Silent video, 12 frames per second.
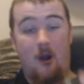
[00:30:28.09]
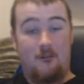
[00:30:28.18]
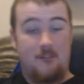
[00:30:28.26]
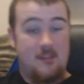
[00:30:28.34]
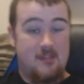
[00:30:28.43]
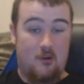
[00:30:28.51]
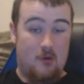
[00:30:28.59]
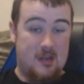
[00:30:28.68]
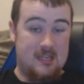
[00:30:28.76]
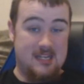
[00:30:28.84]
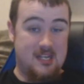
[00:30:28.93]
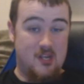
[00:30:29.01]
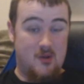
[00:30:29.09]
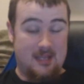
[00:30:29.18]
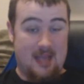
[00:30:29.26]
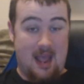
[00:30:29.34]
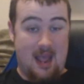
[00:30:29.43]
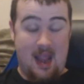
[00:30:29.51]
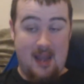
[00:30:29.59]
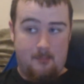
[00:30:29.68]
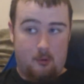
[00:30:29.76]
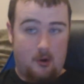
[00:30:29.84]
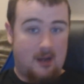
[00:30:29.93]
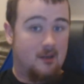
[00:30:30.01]
than the green tea you can get in
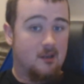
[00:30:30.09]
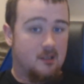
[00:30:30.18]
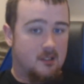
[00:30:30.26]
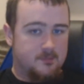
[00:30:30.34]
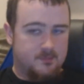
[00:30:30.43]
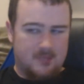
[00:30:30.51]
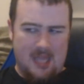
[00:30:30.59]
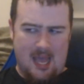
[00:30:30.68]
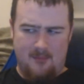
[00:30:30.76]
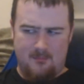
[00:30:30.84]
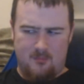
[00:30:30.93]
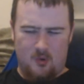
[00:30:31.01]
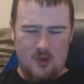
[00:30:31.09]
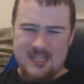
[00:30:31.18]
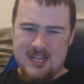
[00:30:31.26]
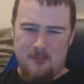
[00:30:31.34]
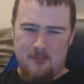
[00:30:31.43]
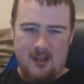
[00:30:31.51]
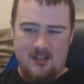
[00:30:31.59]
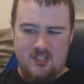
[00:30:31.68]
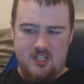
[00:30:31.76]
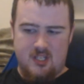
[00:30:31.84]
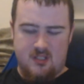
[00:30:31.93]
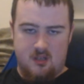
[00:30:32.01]
Britain. Green tea in Britain is
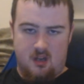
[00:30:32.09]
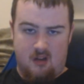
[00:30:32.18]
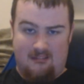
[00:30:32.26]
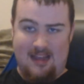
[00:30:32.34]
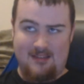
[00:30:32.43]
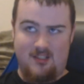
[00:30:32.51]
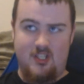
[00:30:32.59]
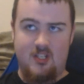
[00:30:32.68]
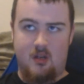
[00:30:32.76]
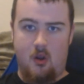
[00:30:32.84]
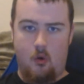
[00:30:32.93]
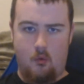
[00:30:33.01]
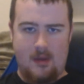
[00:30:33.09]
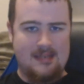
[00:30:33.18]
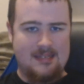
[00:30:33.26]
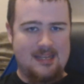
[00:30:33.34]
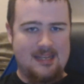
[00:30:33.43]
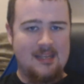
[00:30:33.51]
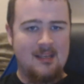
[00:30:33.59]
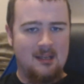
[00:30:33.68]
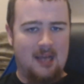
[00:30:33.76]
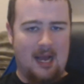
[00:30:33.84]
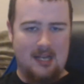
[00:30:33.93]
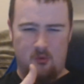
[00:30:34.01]
just green tea.
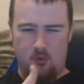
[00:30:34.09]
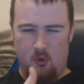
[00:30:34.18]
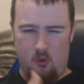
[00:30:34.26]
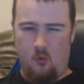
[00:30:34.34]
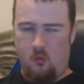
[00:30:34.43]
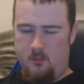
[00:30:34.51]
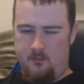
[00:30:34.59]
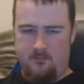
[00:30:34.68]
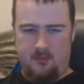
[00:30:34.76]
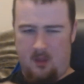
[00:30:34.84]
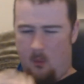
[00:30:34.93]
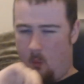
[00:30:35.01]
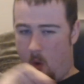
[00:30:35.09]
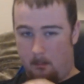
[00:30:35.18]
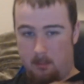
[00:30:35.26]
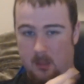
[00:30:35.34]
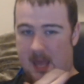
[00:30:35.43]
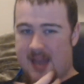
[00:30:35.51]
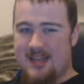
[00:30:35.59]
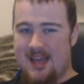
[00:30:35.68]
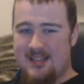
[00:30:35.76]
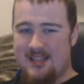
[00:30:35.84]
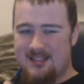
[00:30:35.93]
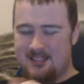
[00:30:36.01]
I don't know what blend it
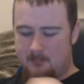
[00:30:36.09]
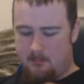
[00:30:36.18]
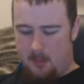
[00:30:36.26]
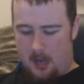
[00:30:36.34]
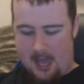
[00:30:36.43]
is, but